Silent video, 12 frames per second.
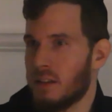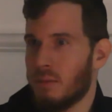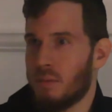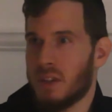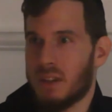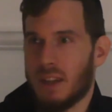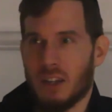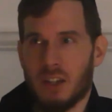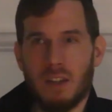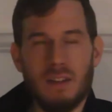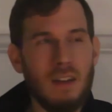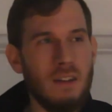
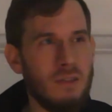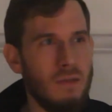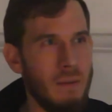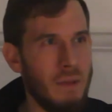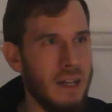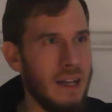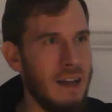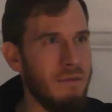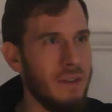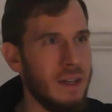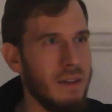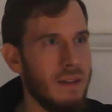Superstition is extremely
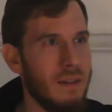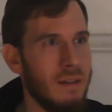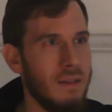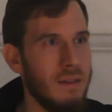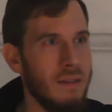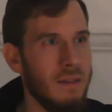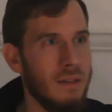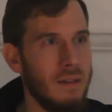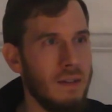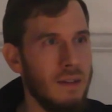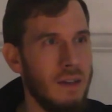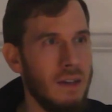confident.
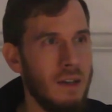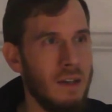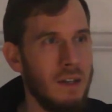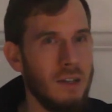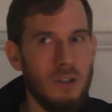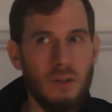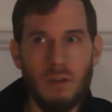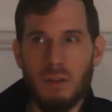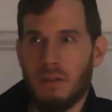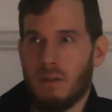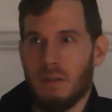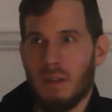
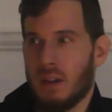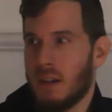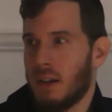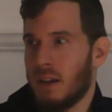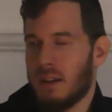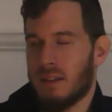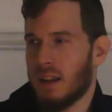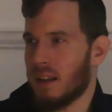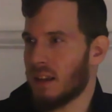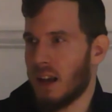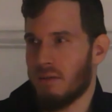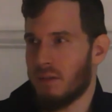Truth is
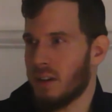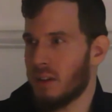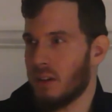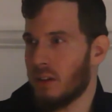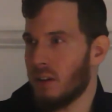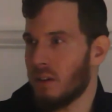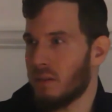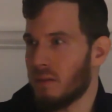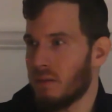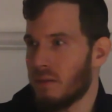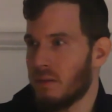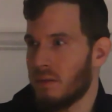not confident at
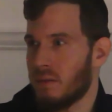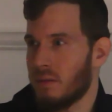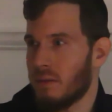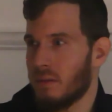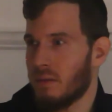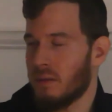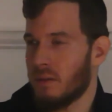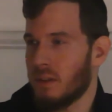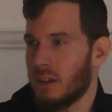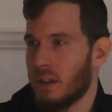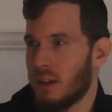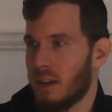all.
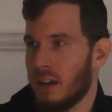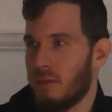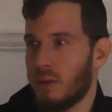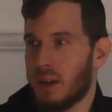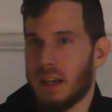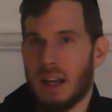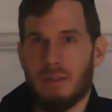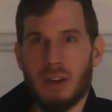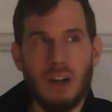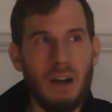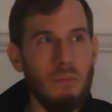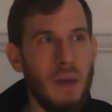If we can
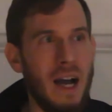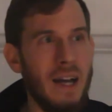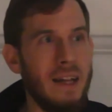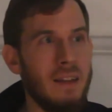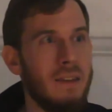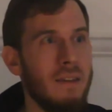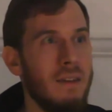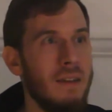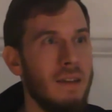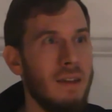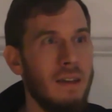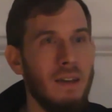ever come by it,
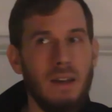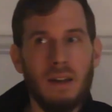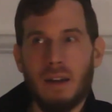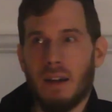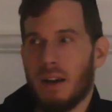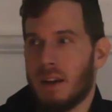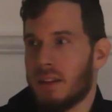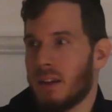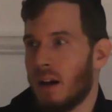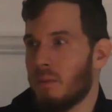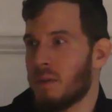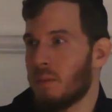
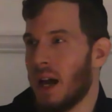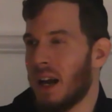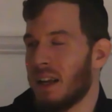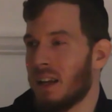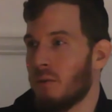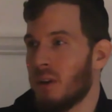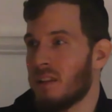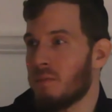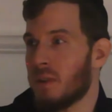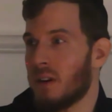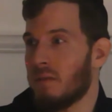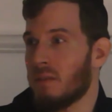it comes by in a
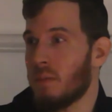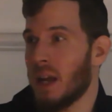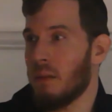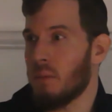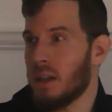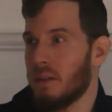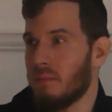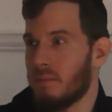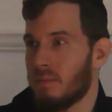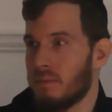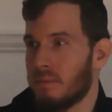whisper of a maybe,